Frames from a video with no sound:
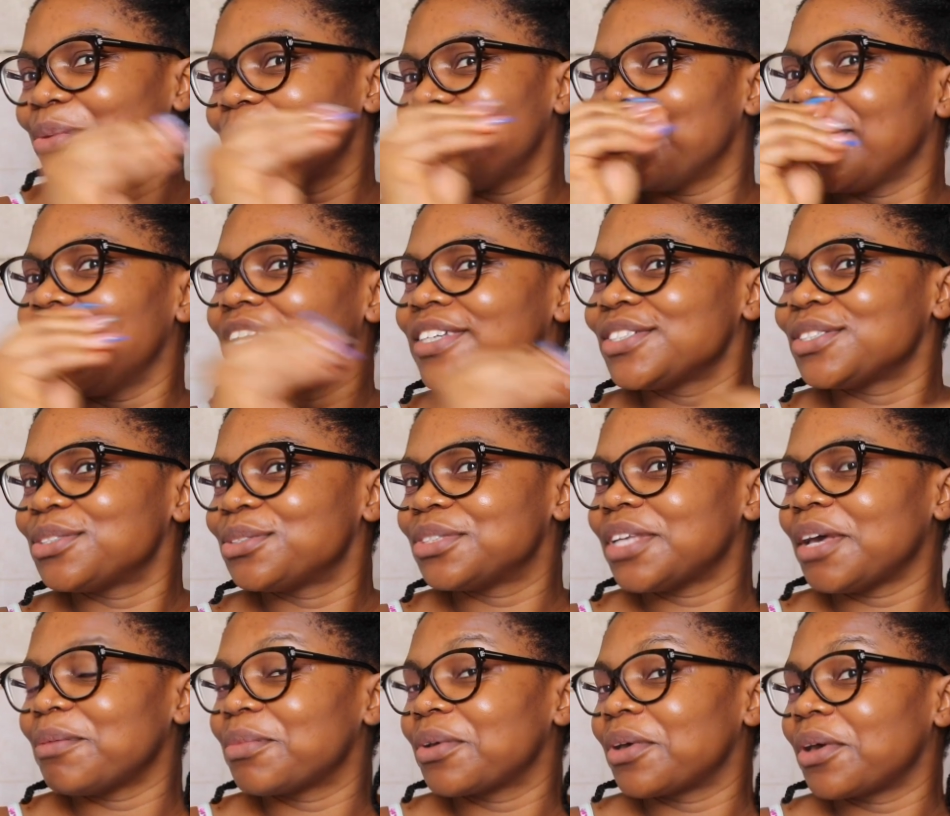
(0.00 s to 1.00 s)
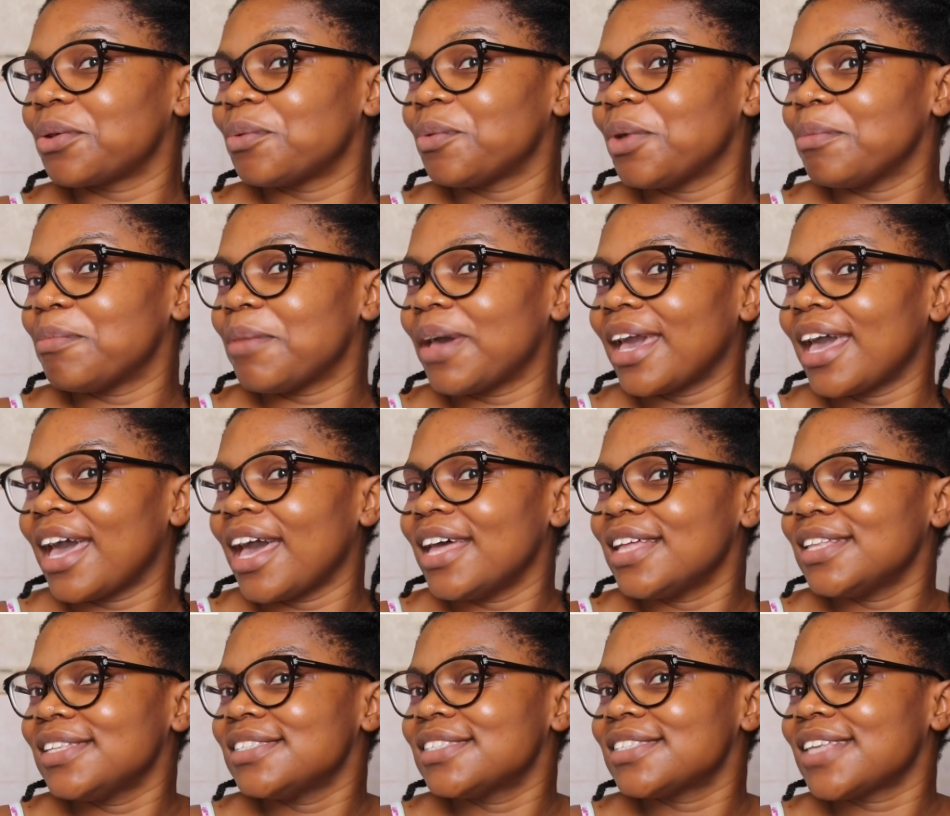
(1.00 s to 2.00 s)
but yeah, just I'm gonna wet my
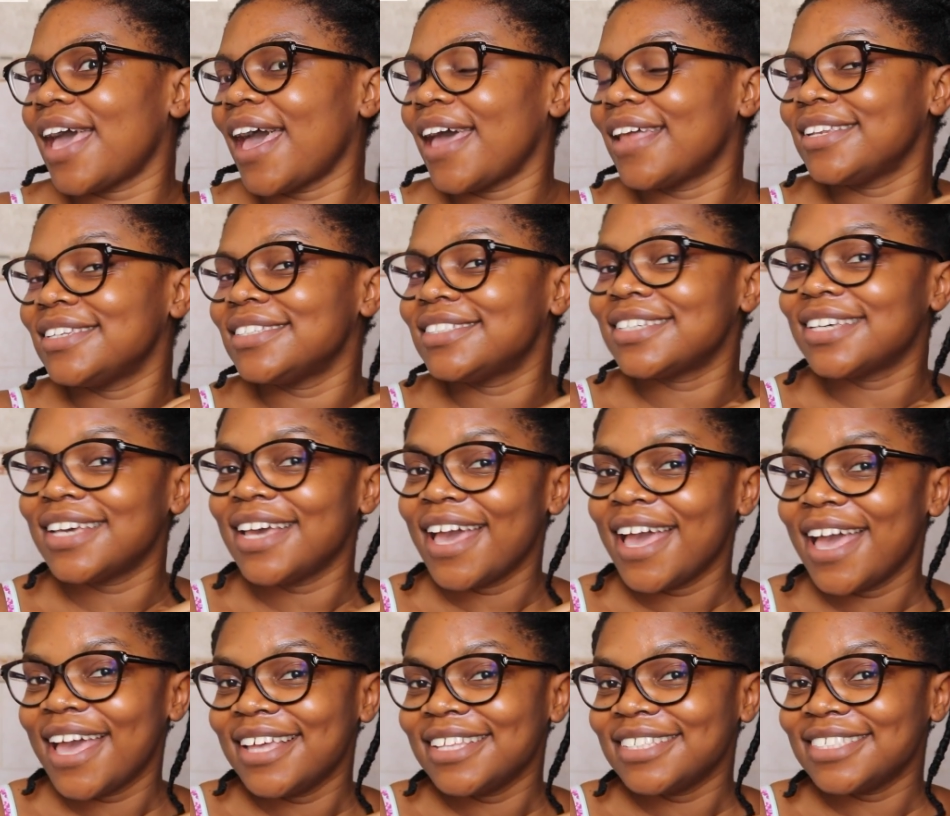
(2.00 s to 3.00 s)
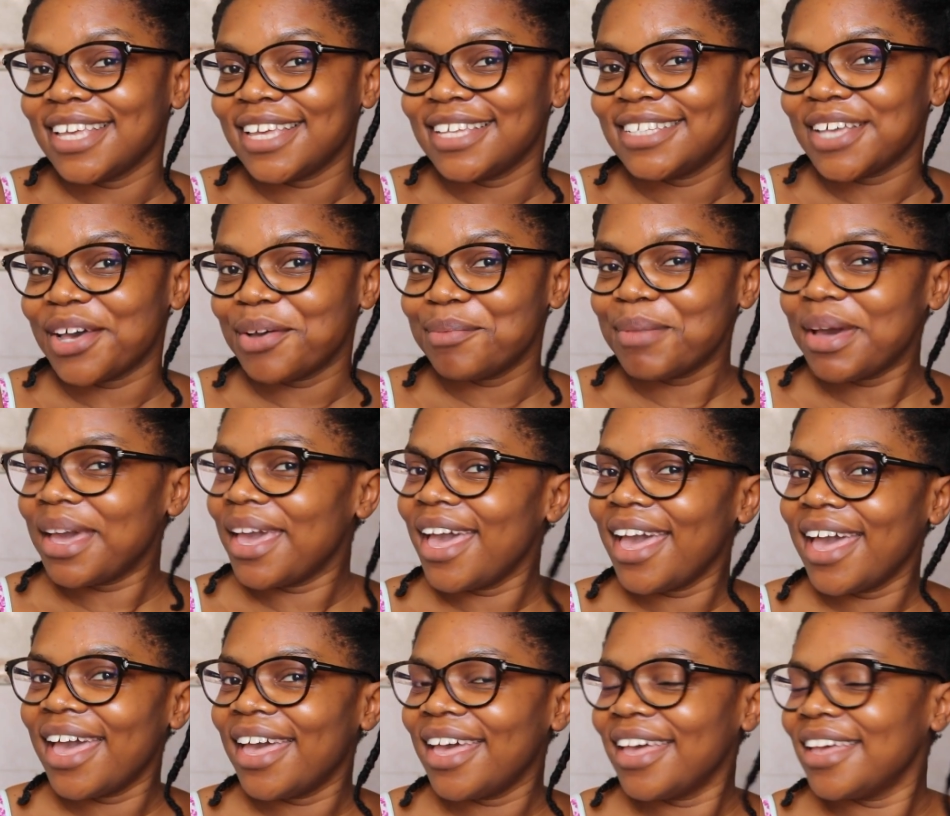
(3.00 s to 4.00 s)
hands and take down my
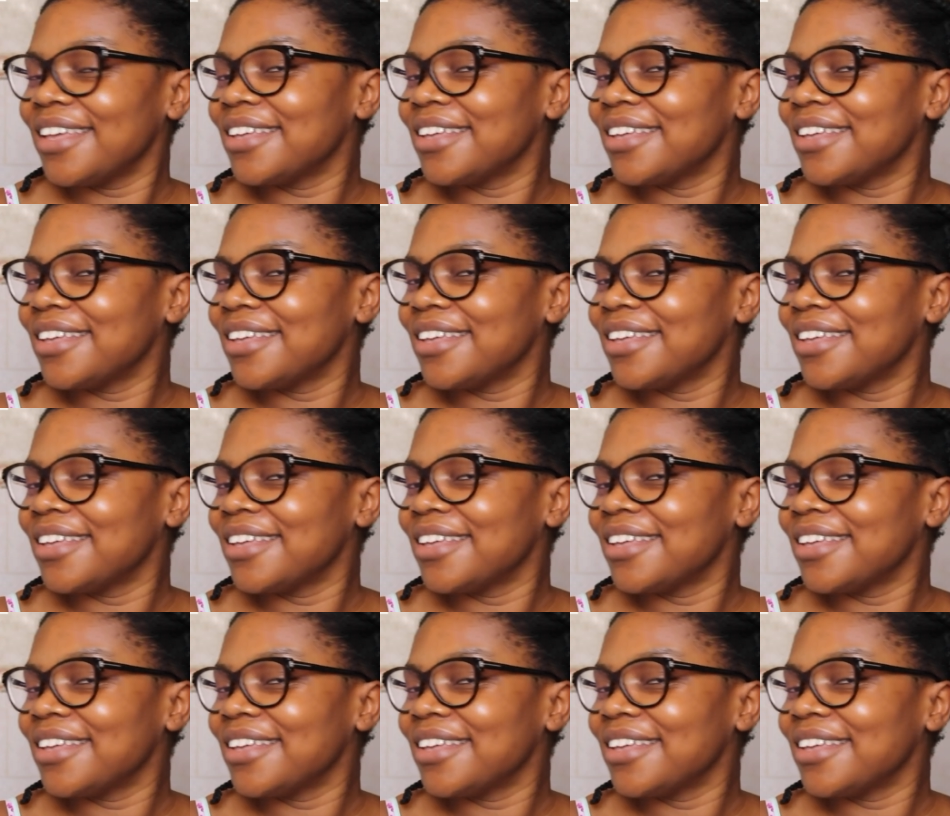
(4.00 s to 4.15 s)
hair.